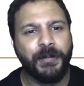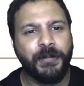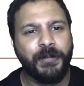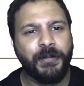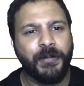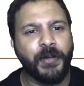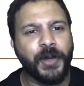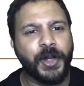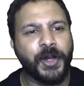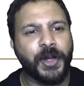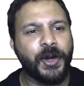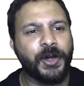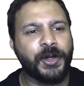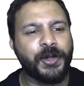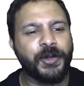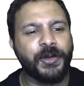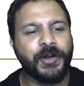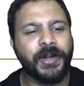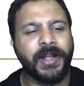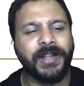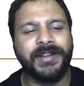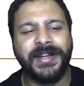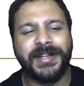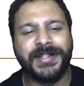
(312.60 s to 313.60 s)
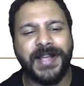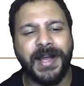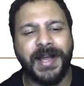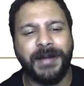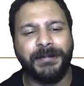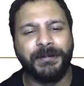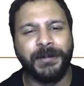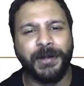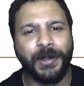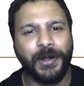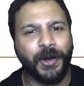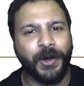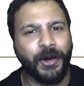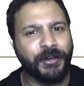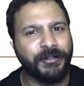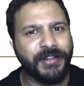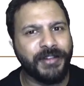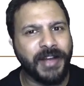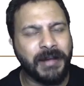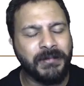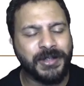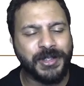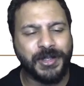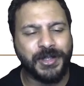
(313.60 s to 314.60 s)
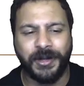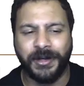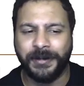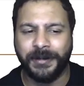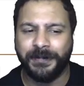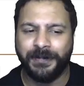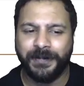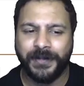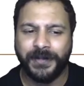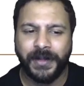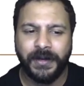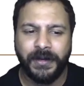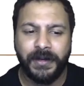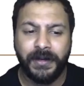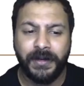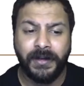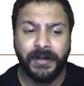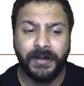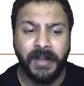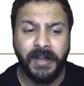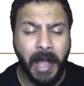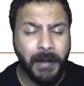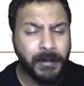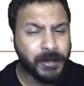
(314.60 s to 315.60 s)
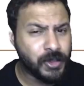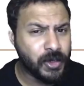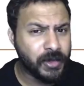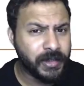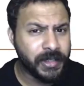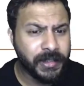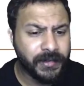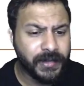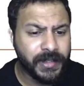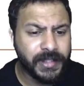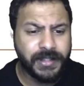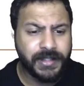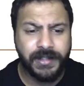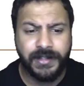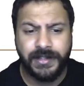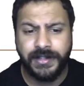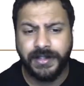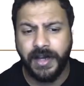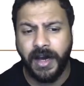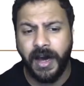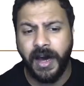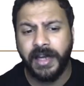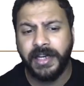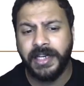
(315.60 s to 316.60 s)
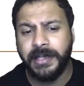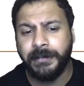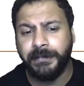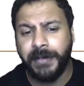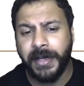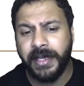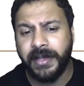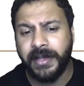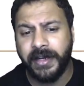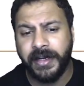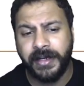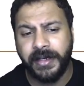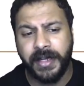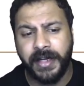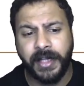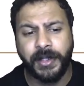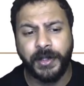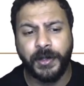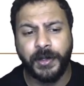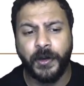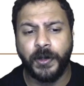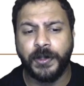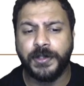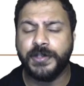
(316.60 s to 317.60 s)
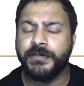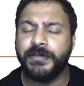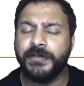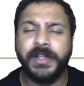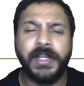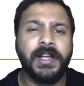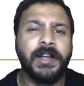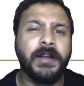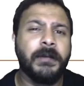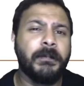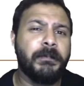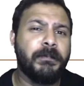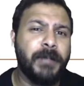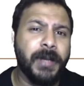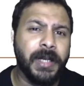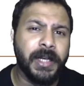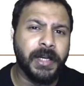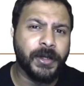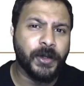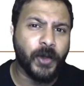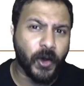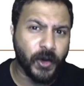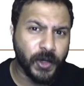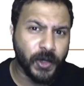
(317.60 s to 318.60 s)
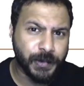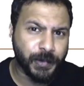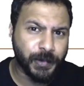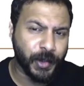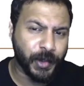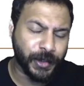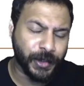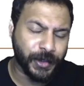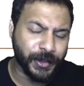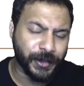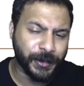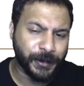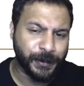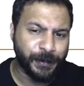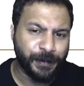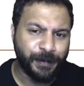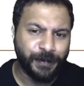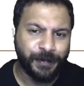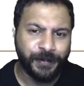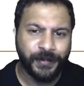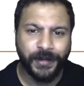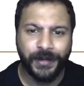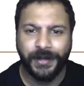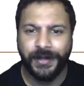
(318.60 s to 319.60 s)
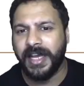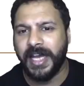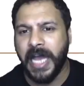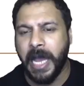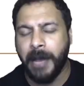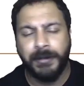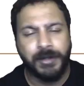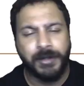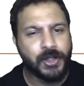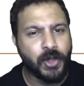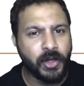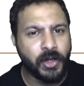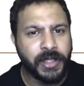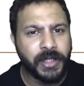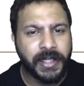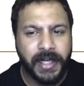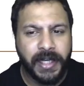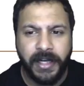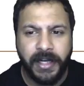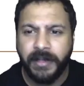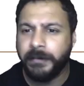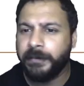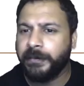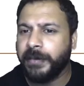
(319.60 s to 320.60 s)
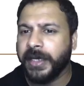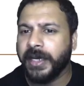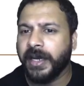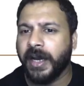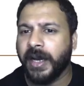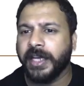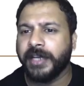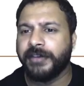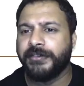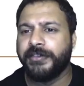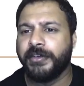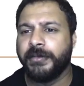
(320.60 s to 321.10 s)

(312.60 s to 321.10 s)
Moving on to another example of Amazon. Amazon increases hourly pay rate at the cost of nearly a billion dollars per year Amazon declared a pay hike for